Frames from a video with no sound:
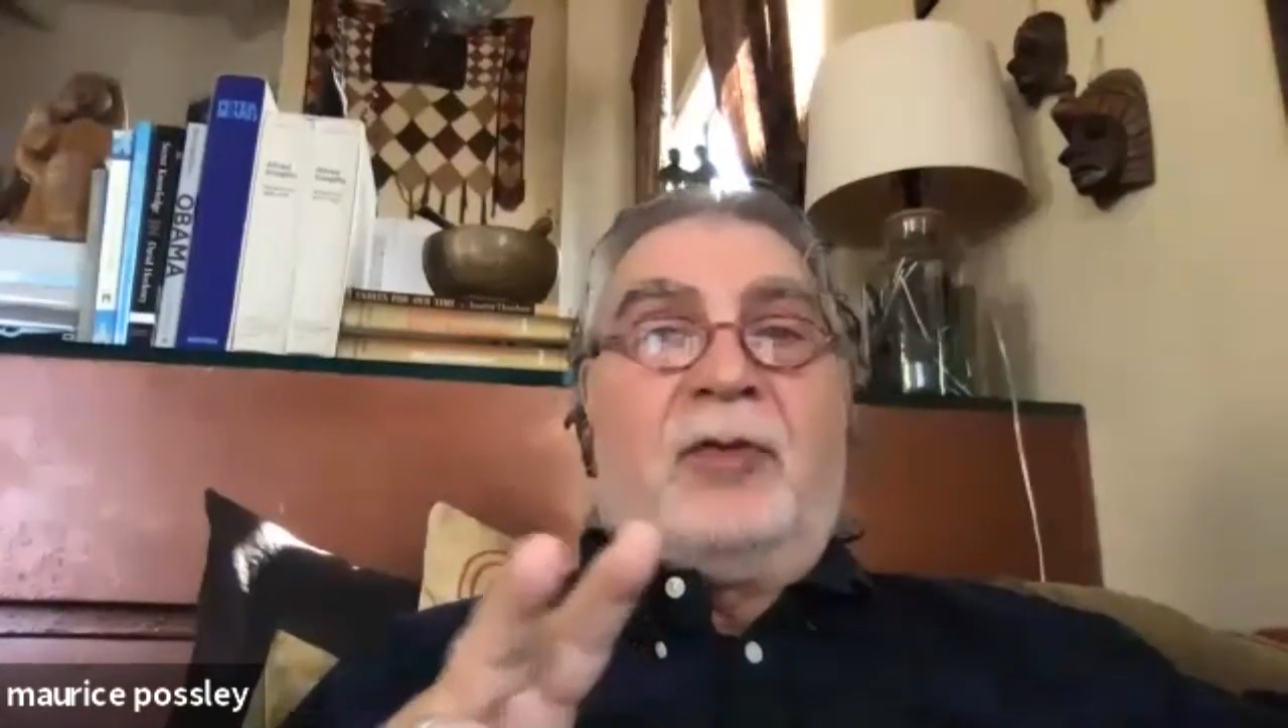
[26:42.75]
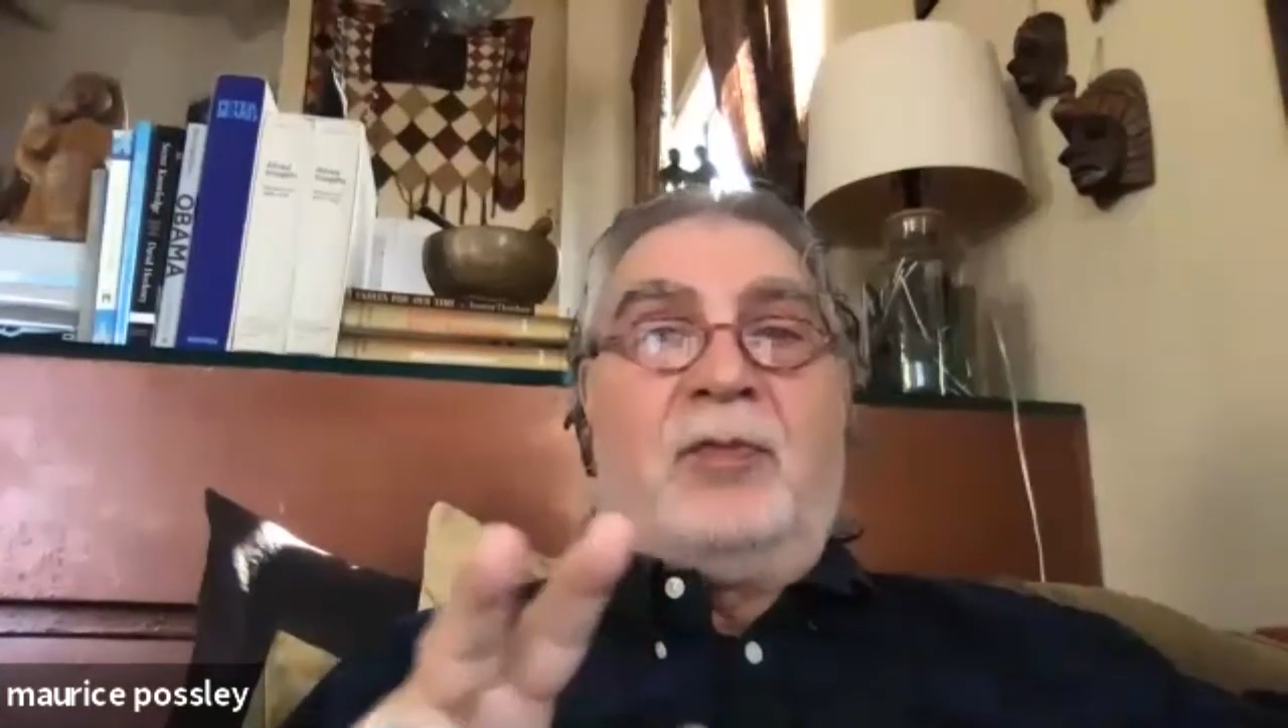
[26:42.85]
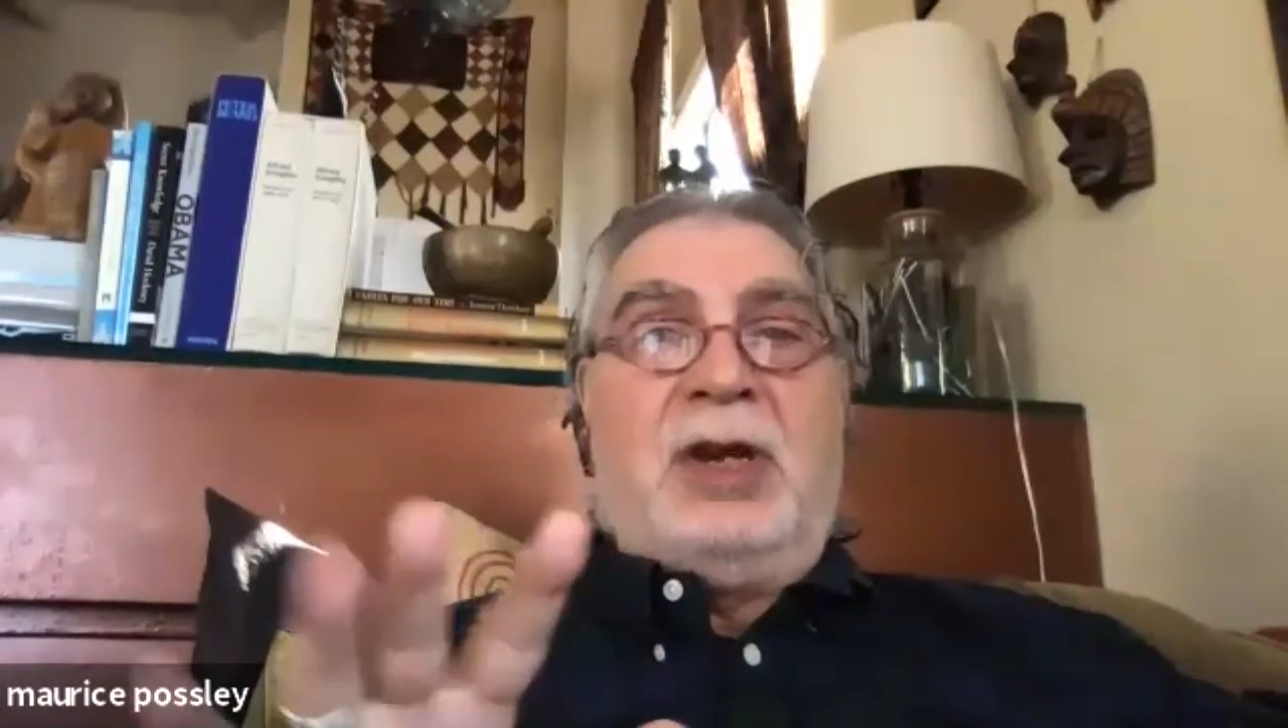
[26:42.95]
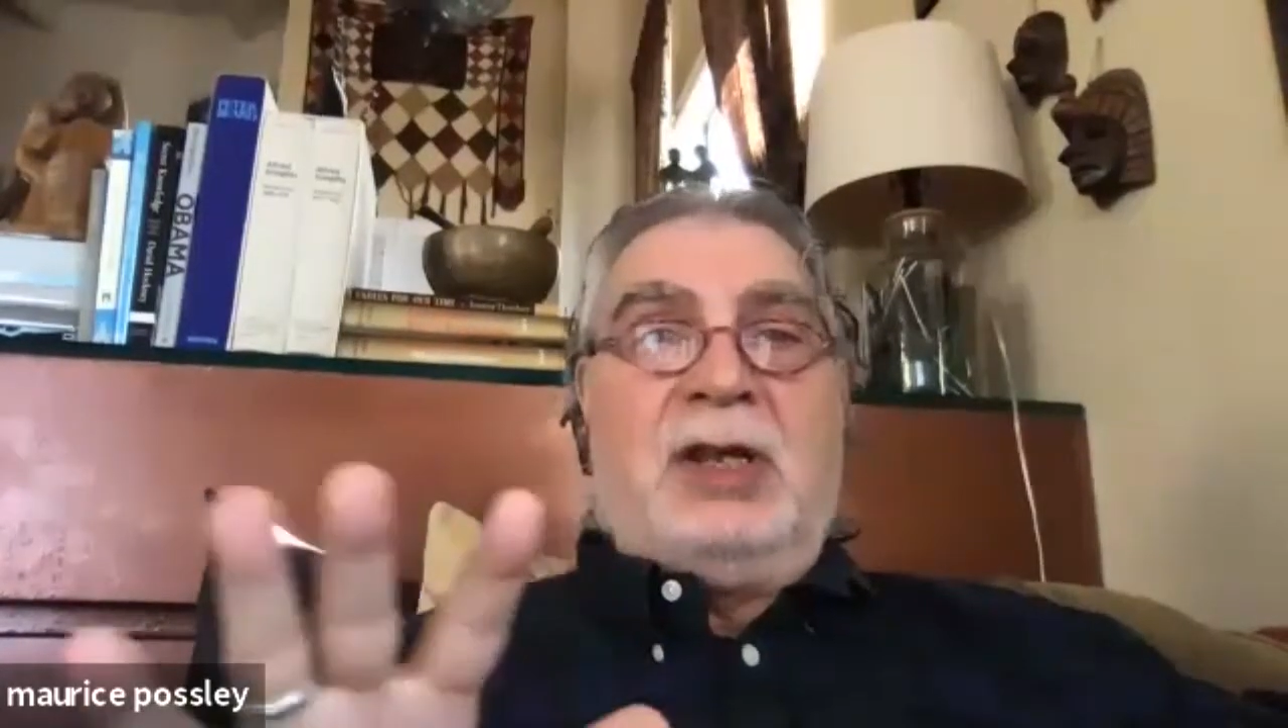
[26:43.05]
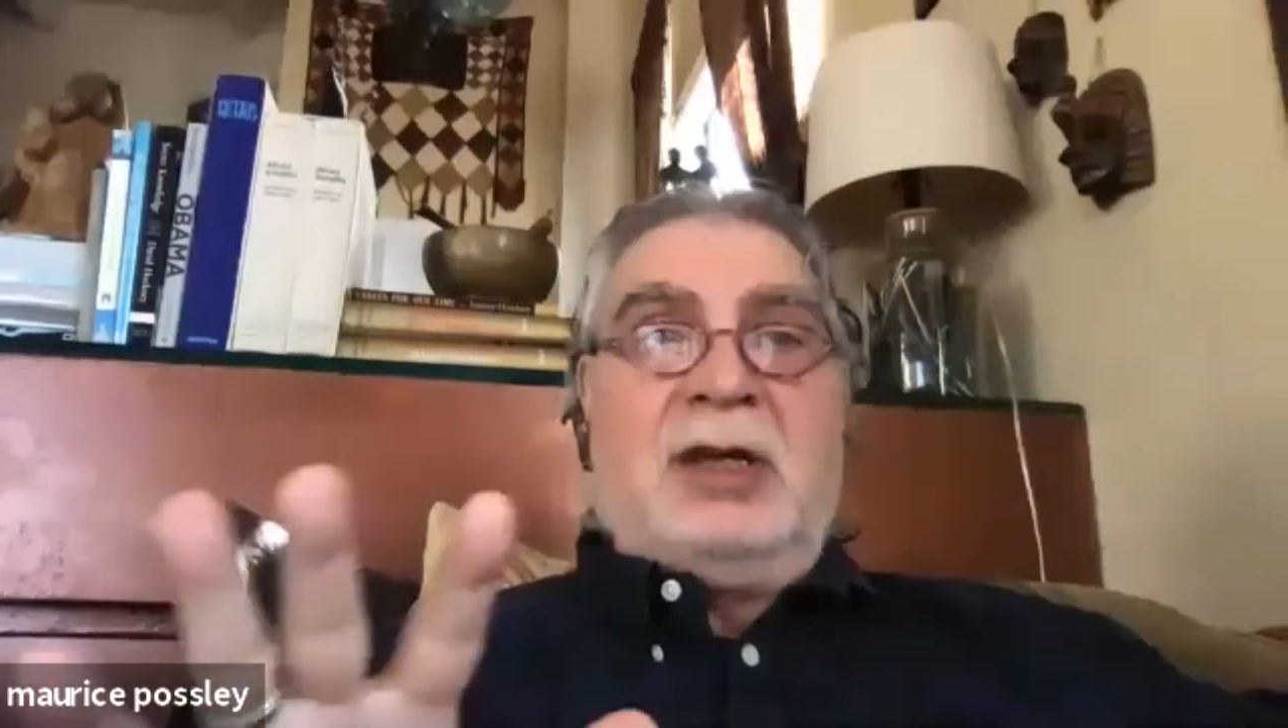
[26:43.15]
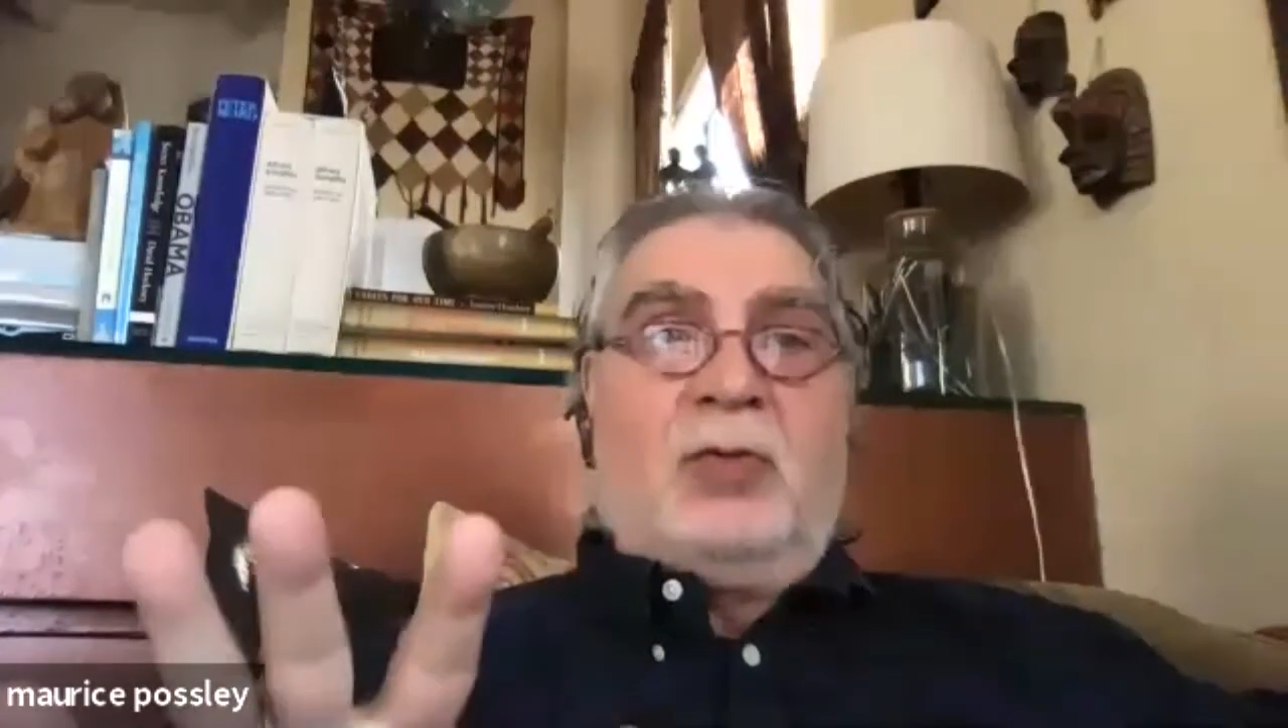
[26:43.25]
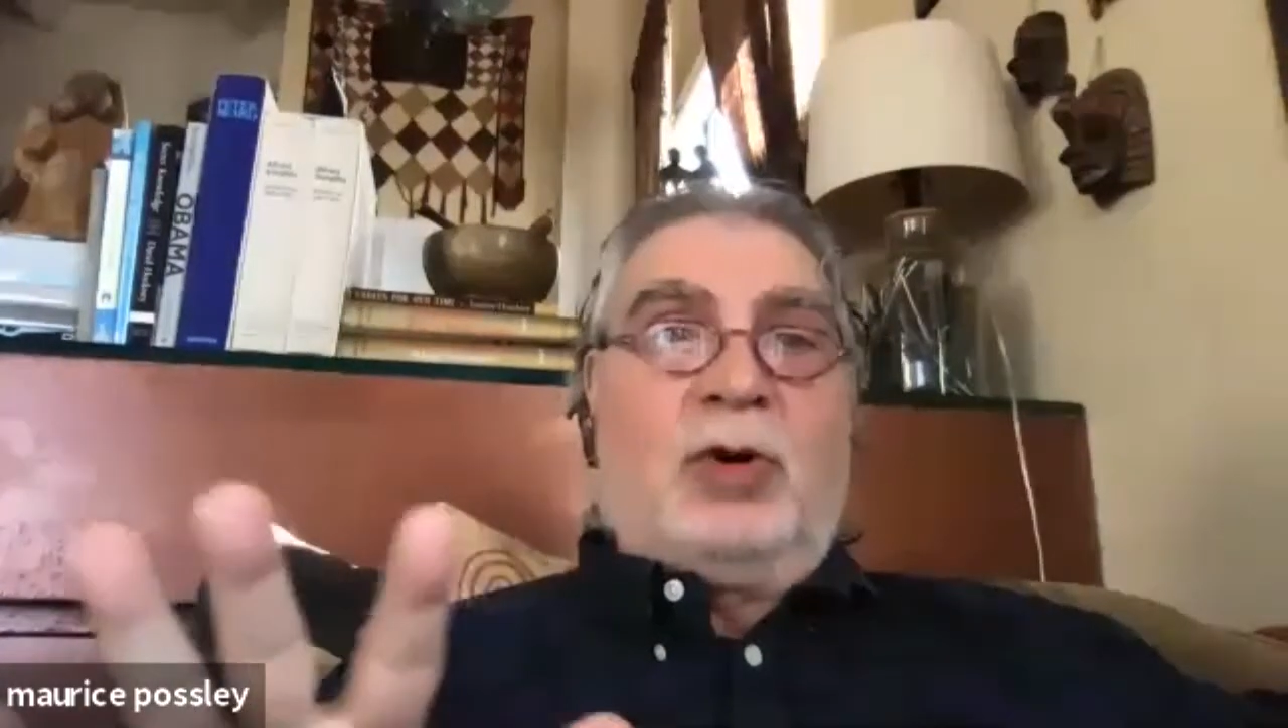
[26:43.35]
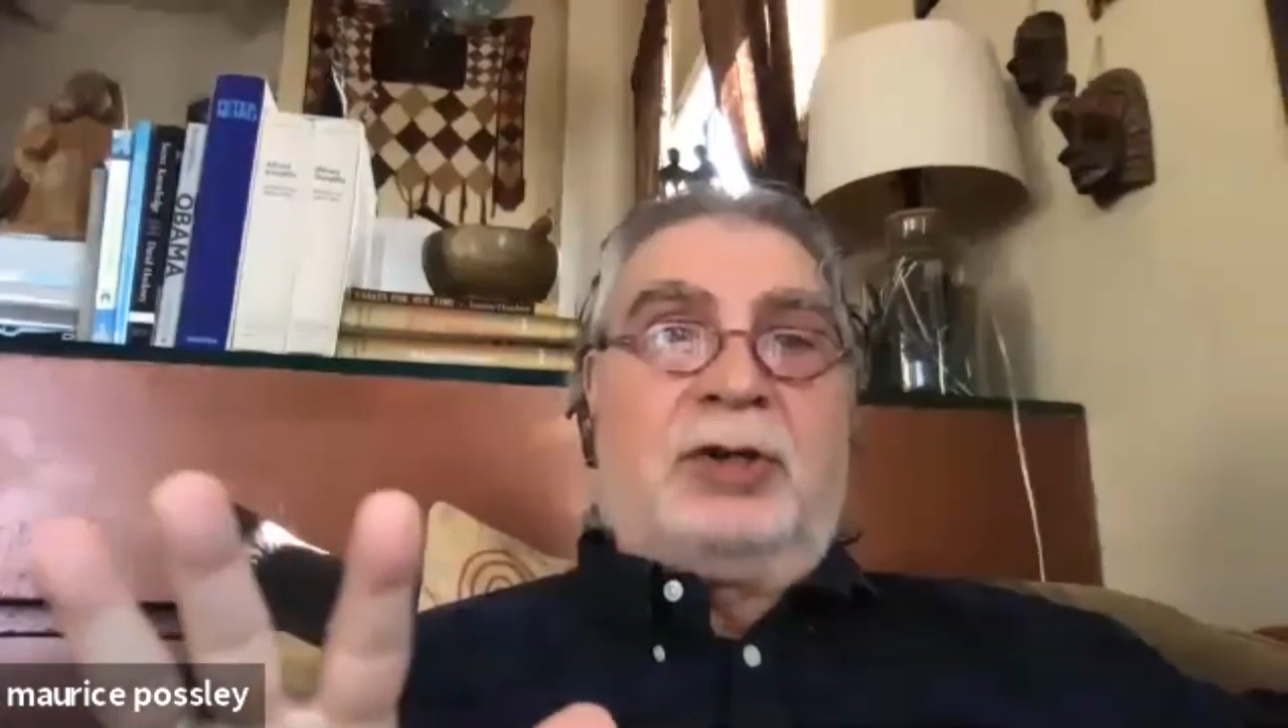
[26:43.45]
media were